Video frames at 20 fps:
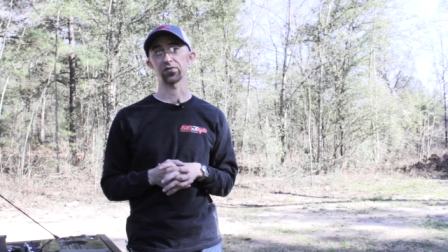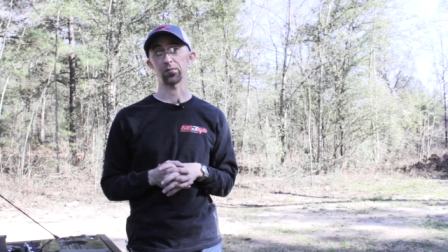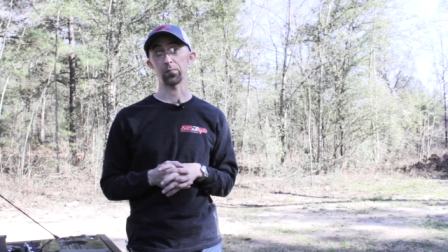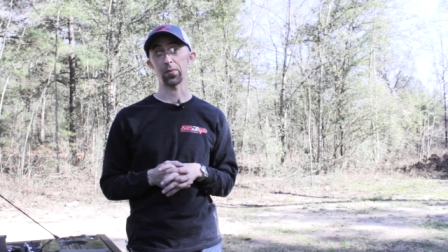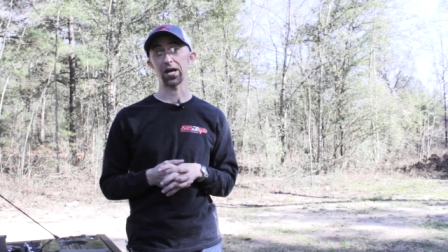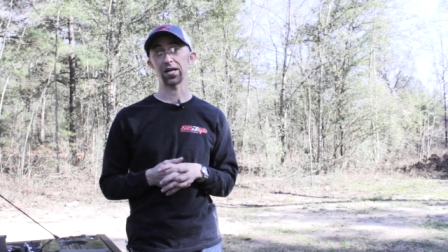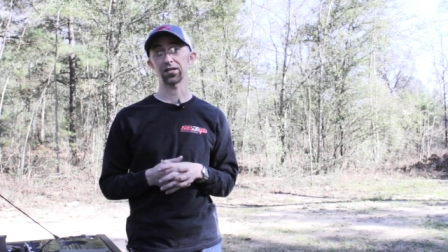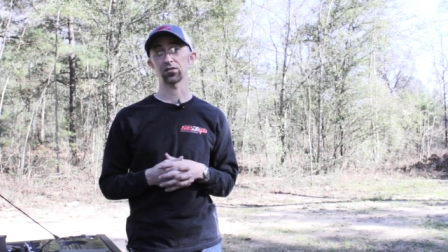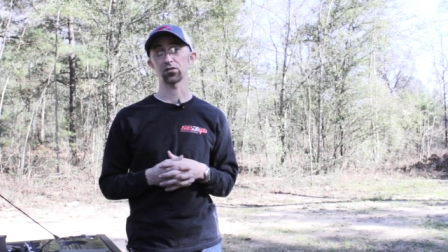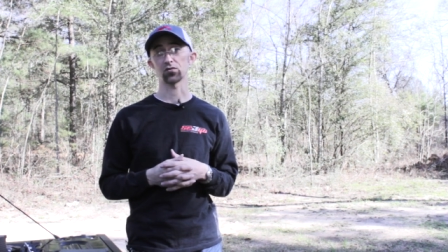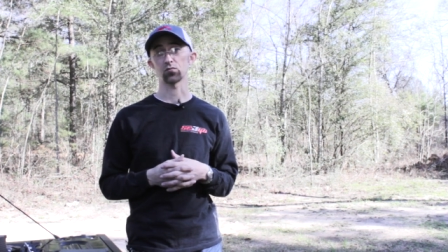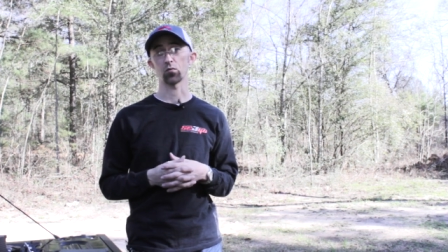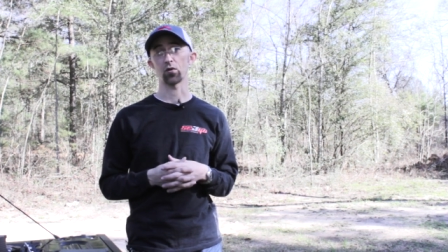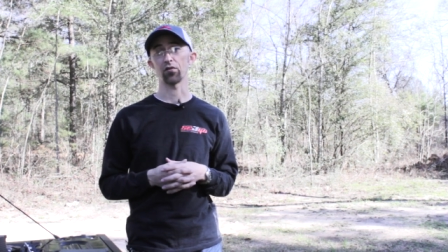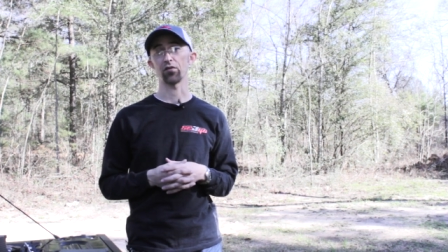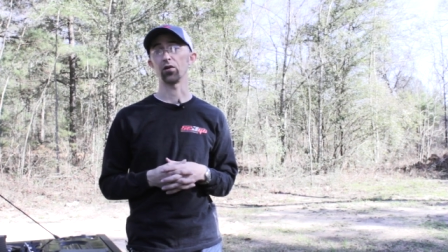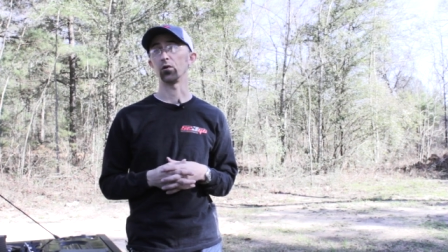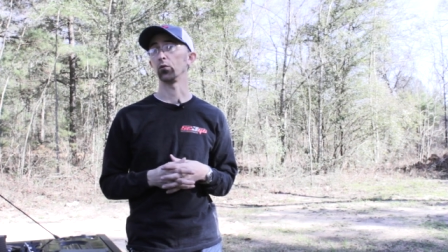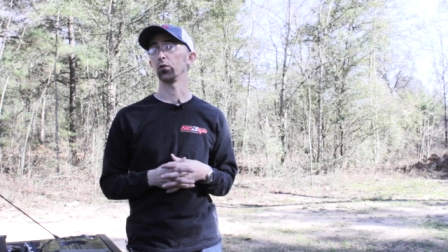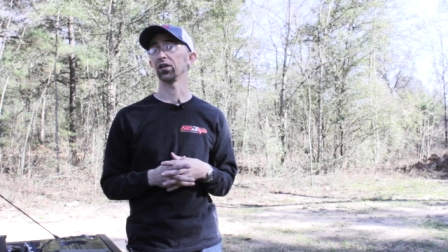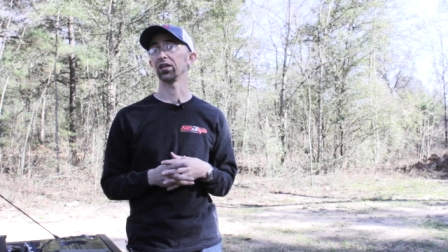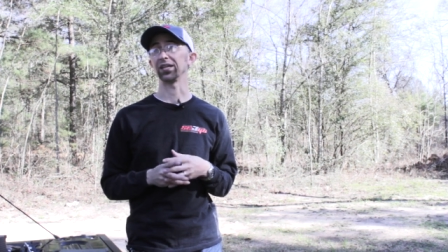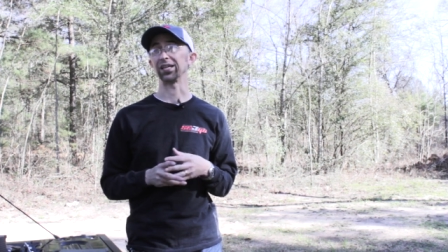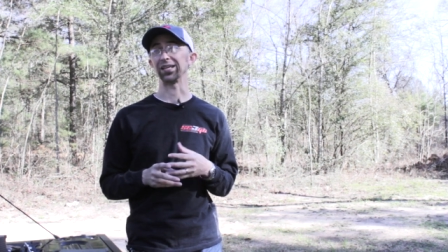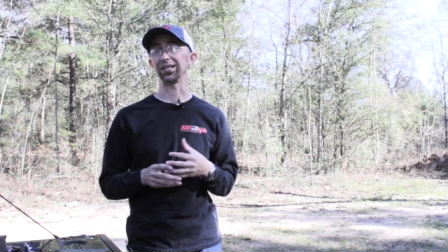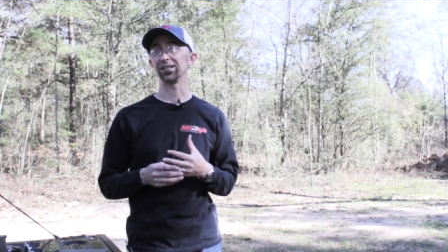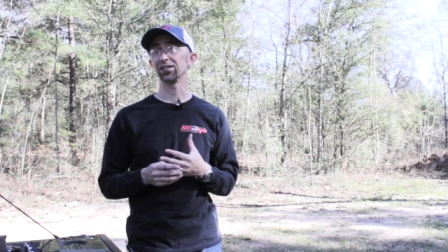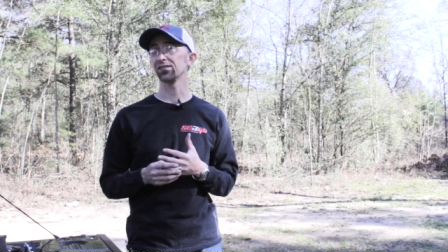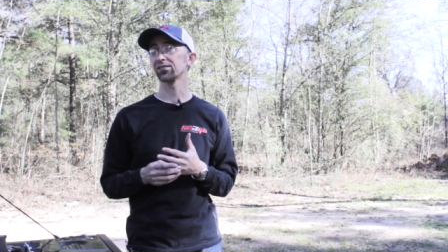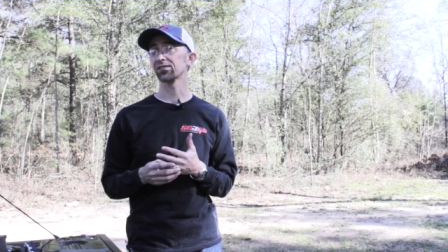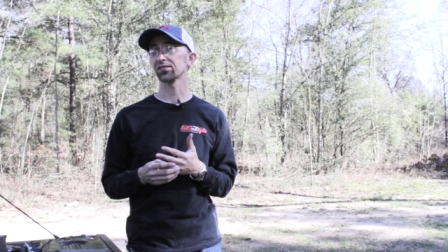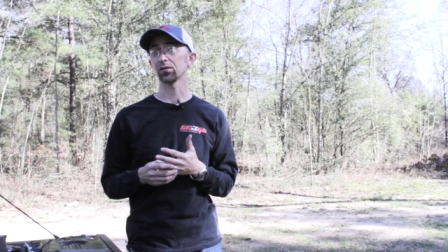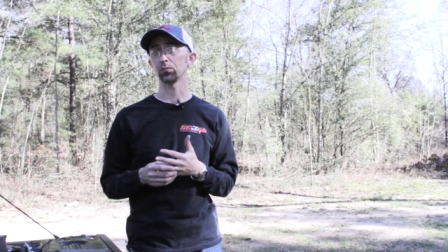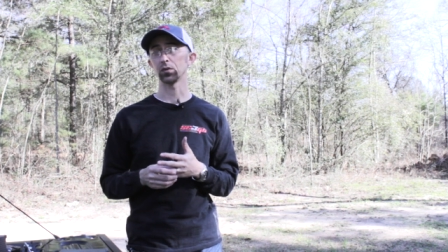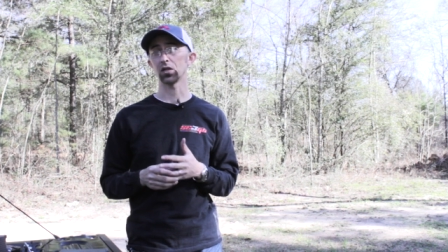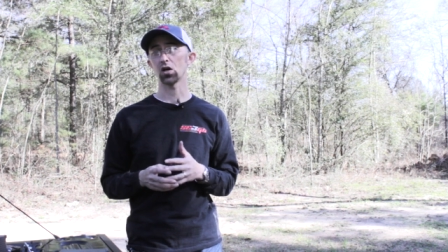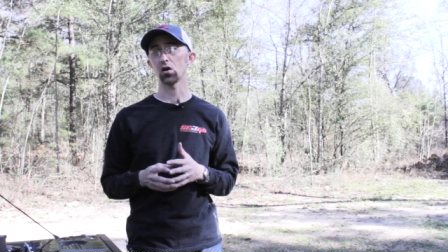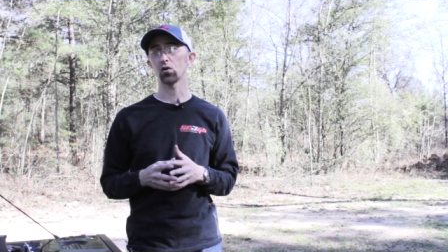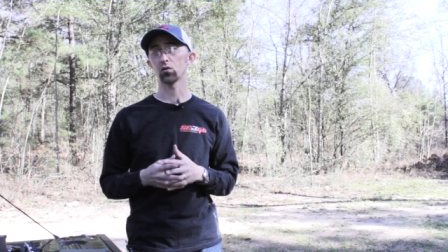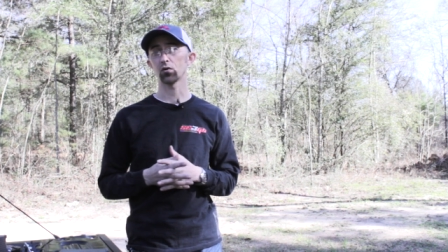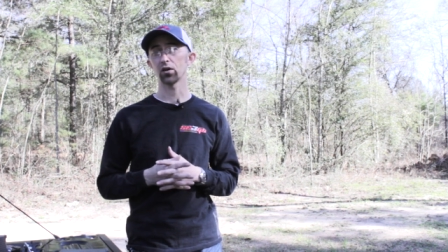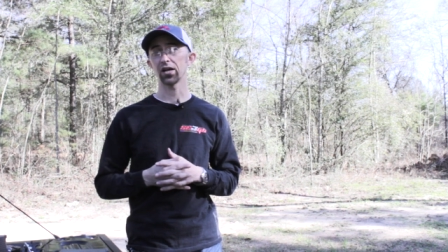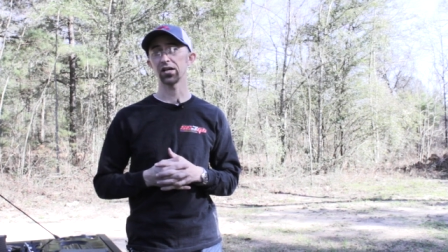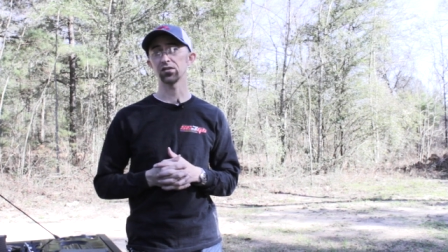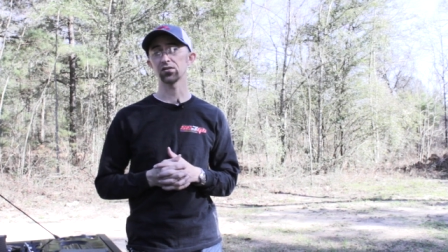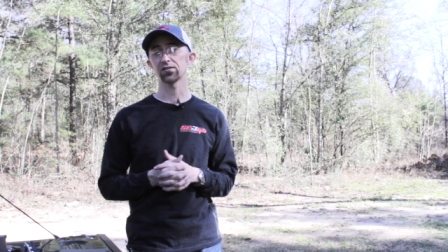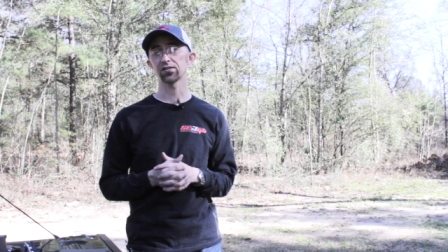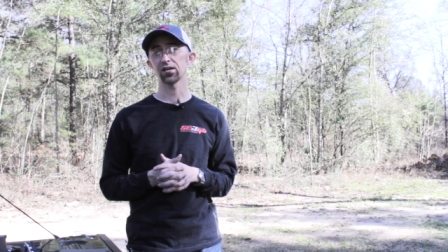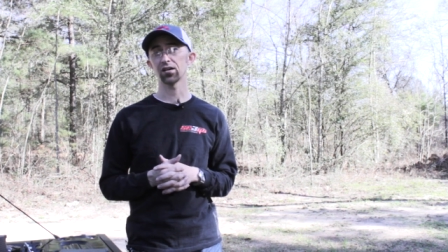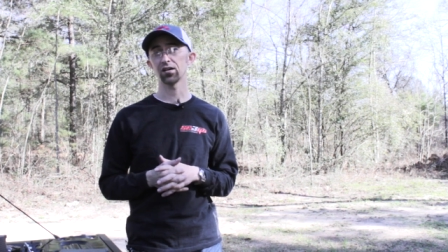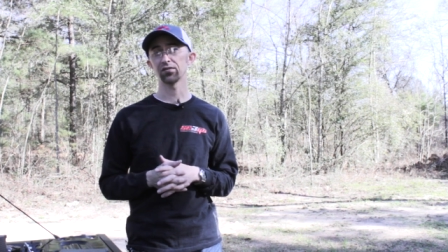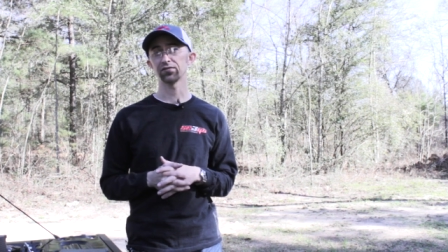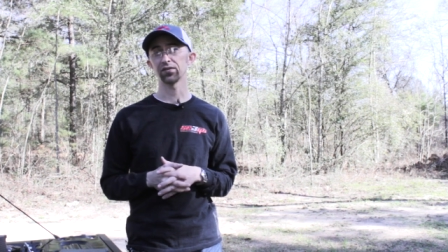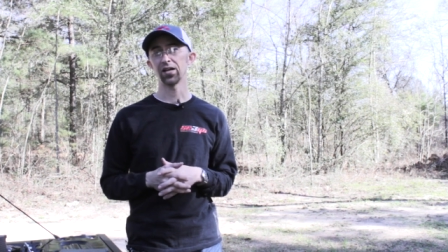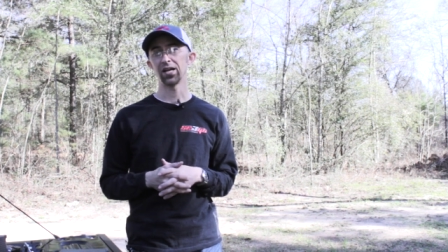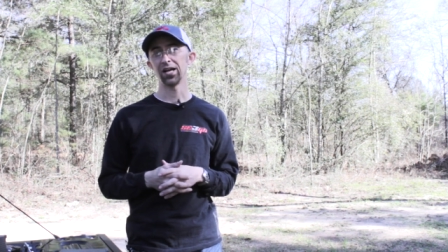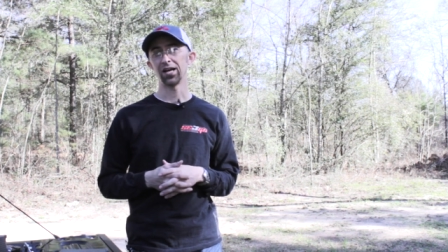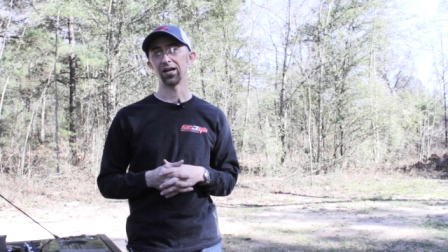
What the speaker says: some matches where there really is some long range stuff,